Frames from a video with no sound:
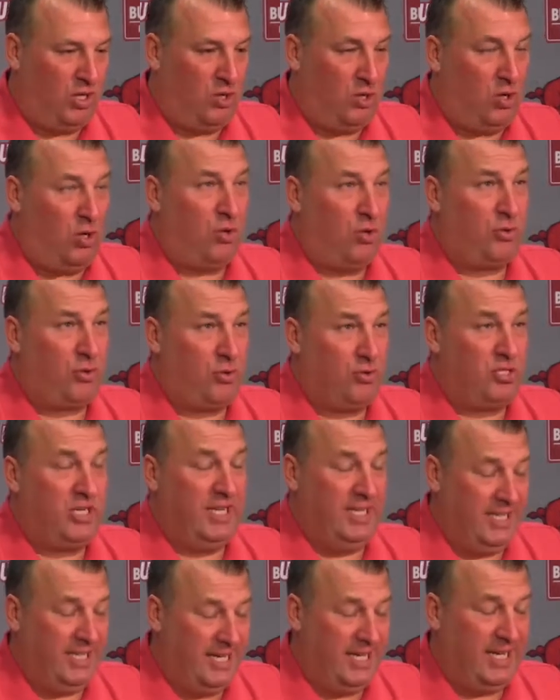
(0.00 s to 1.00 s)
all
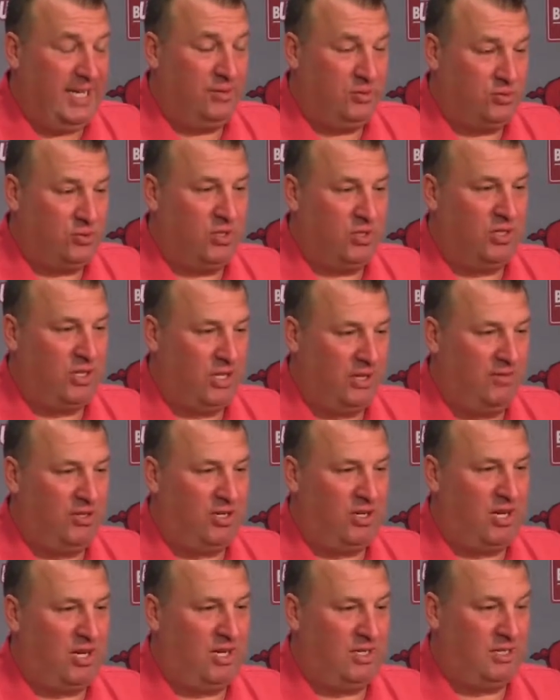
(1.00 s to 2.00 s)
13 games were at 11
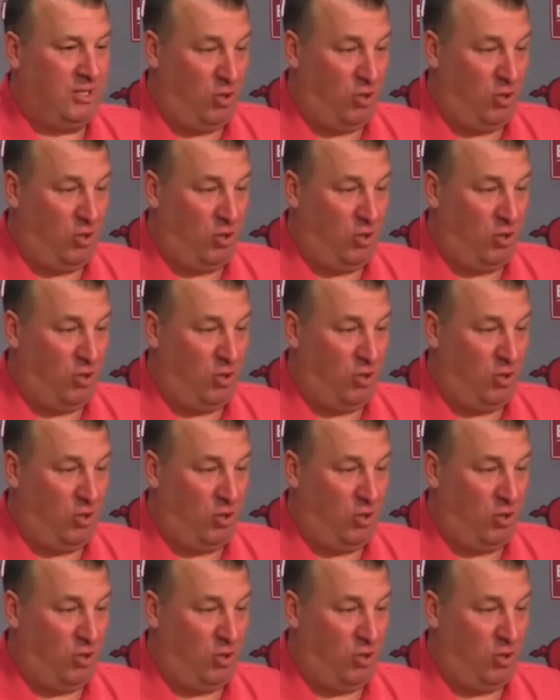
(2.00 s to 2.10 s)
o'clock.